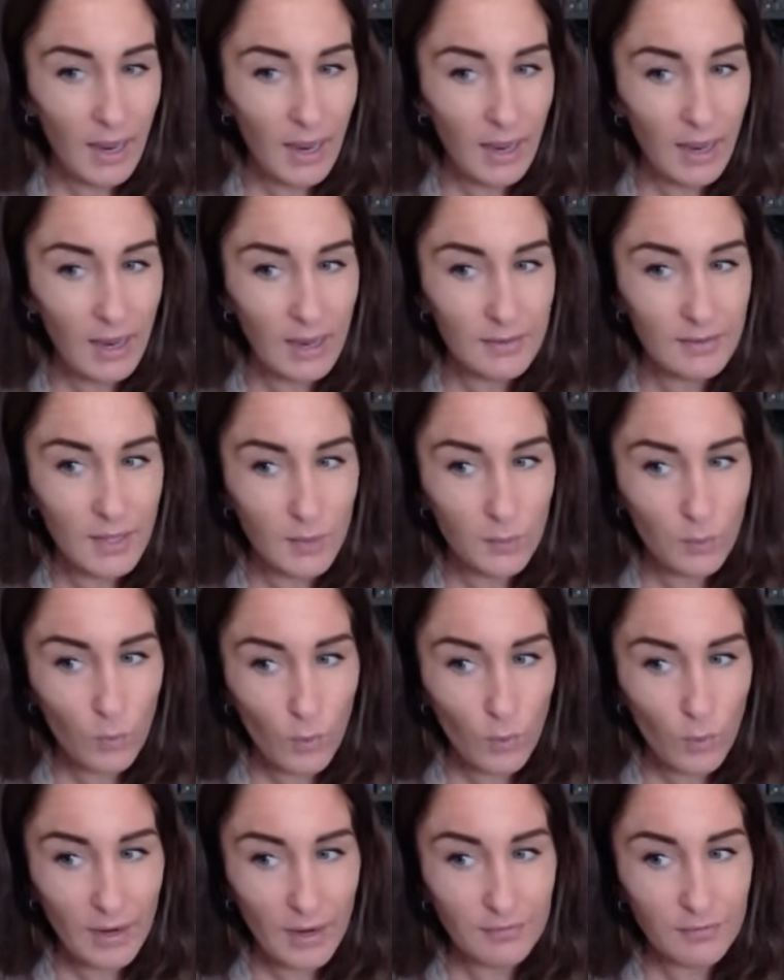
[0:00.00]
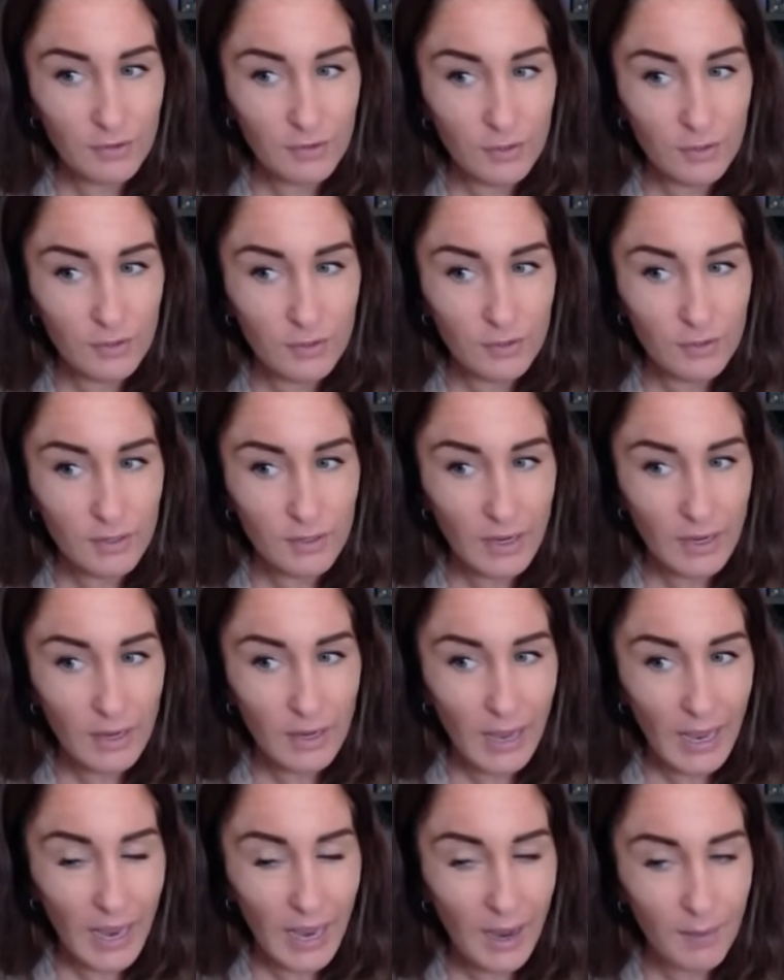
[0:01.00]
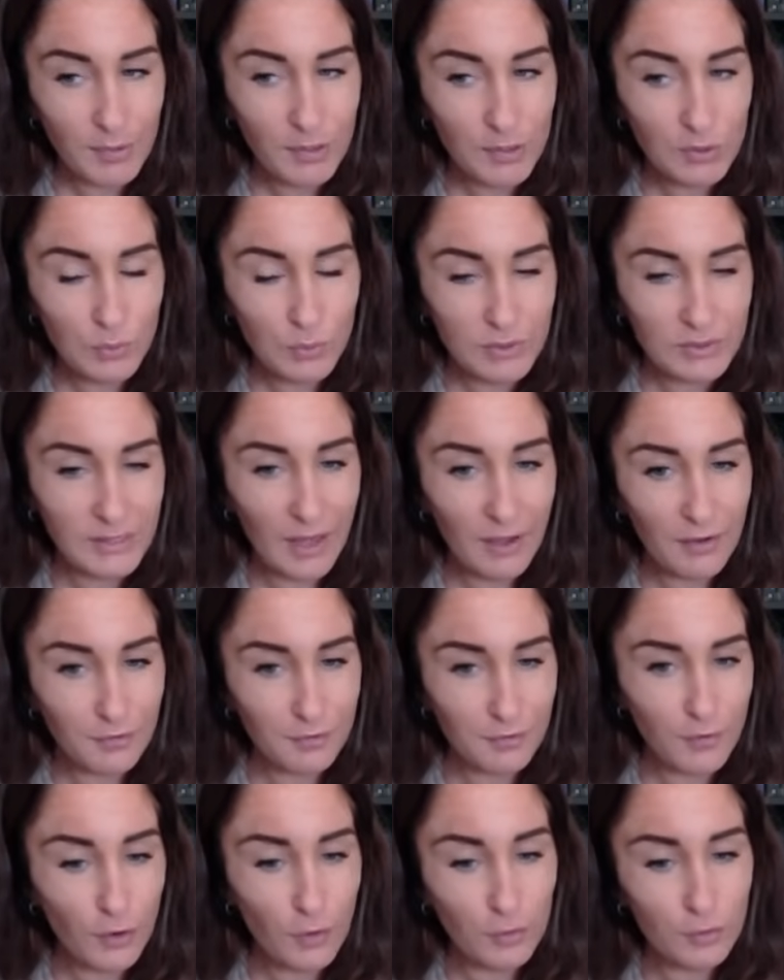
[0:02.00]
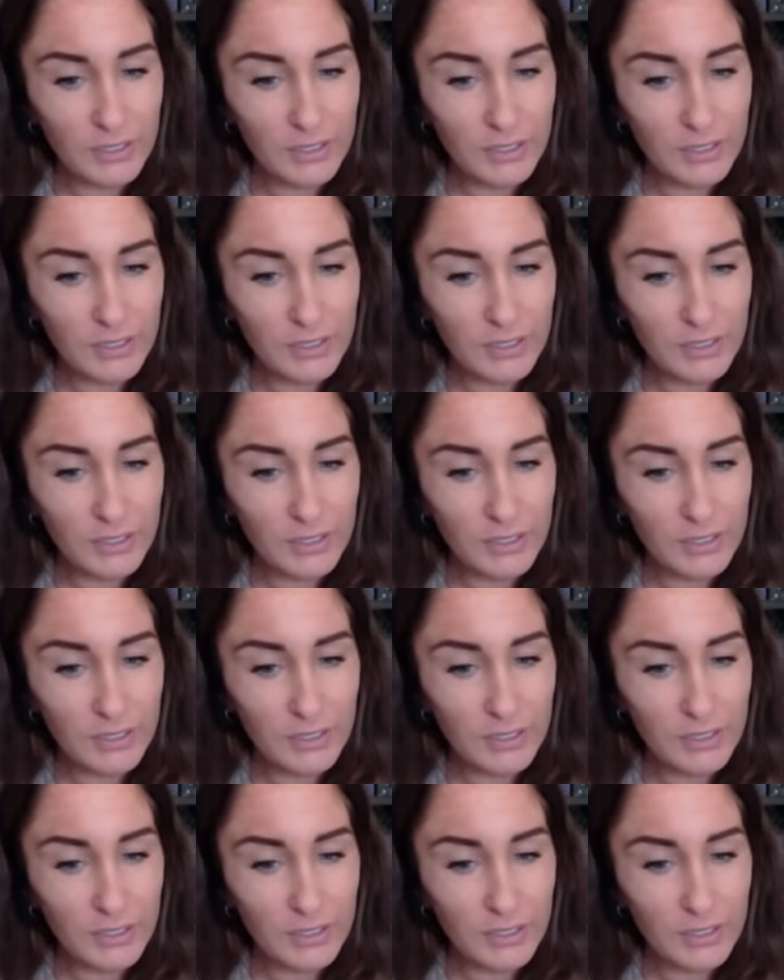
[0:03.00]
and then whatever happened with that phone,